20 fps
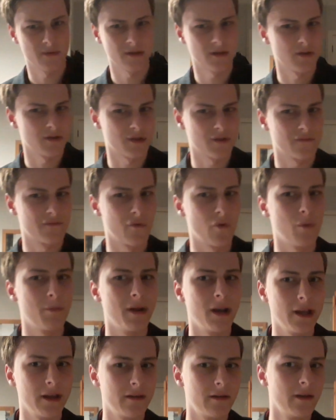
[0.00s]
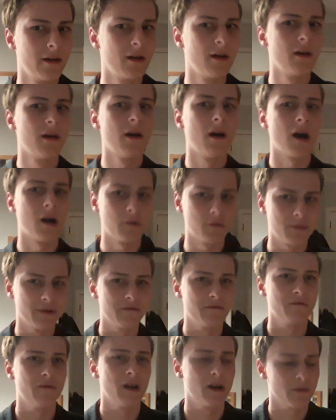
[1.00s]
if it goes to 4 million. I will be
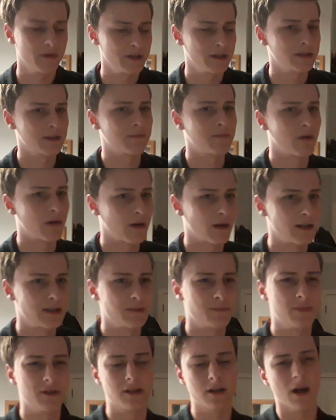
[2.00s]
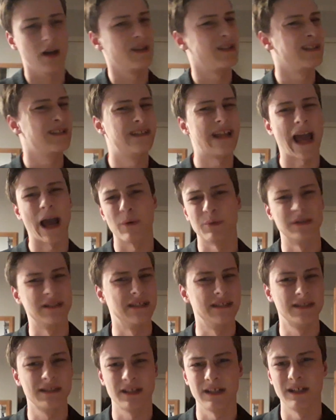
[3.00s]
very surprised, but I doubt
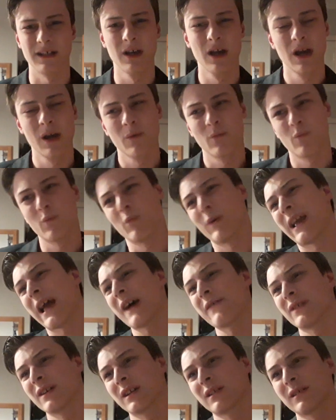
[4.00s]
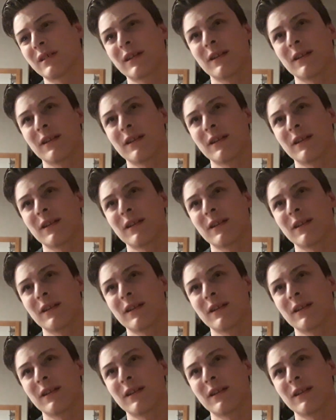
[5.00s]
it's going to. We have a